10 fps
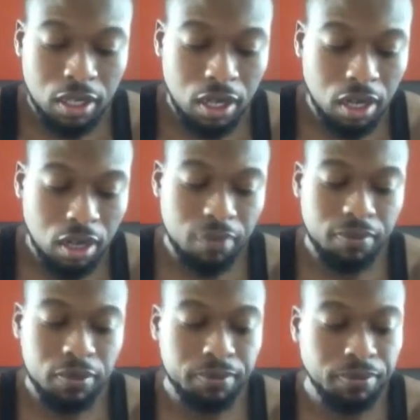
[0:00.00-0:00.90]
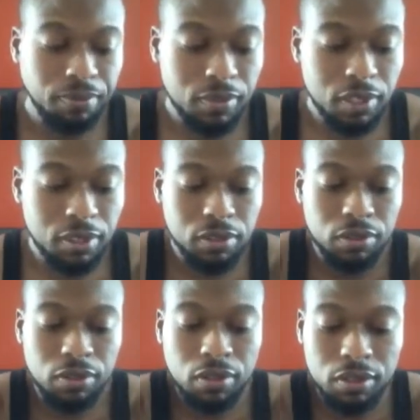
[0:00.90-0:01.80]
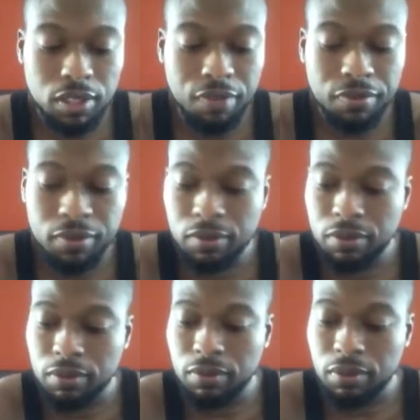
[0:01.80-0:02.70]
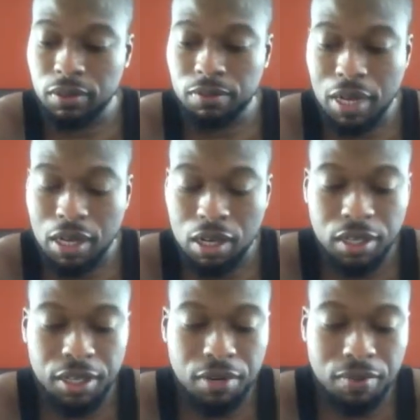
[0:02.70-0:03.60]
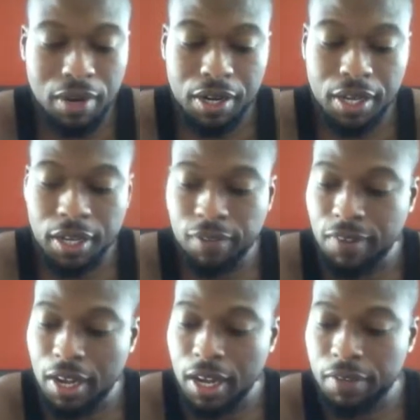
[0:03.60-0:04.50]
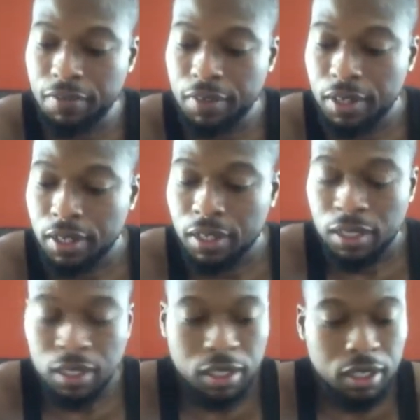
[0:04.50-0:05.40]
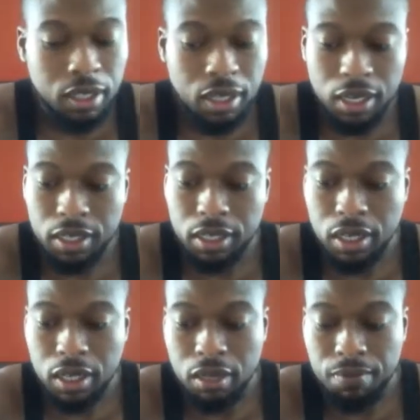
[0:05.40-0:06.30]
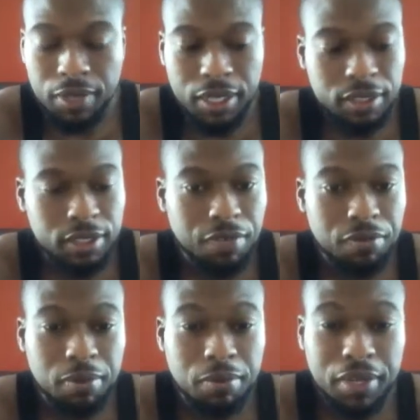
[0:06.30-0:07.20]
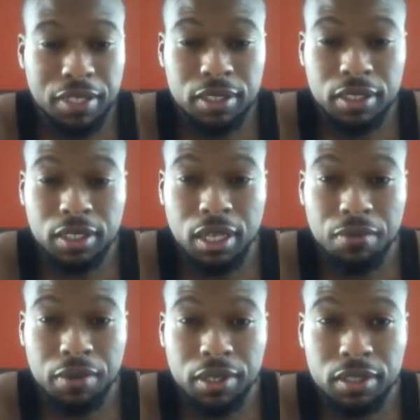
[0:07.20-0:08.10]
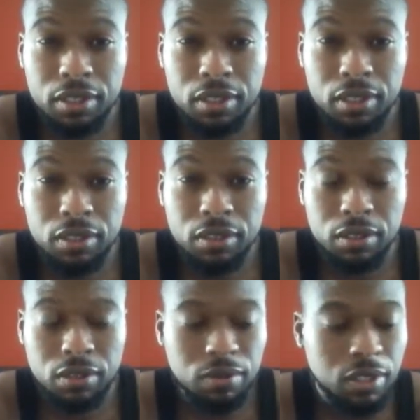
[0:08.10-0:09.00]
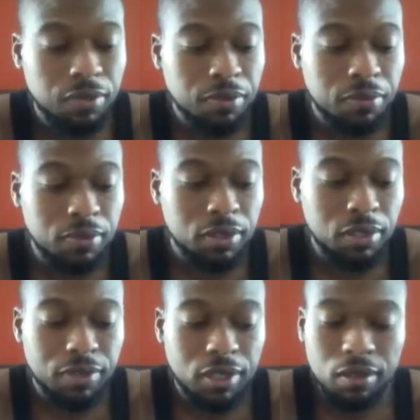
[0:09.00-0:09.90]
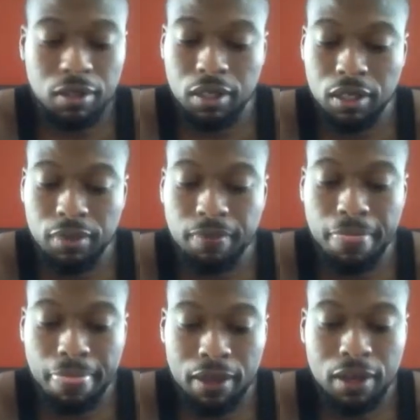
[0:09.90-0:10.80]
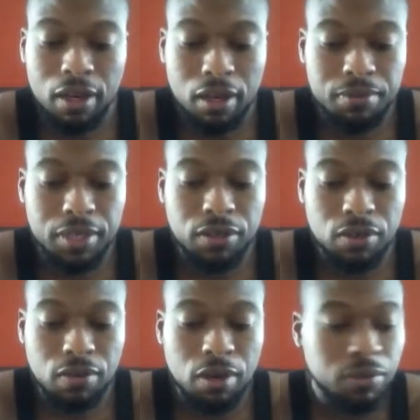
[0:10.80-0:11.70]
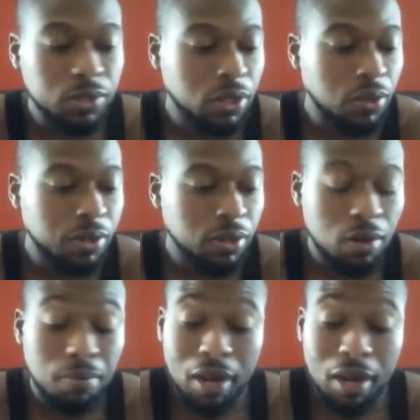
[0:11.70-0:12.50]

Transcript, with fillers: Um, glucose level is around, hung in around eighty-five and um, eighty-seven, but basically I wanted to, you know, give a, give a, a update on what was going on.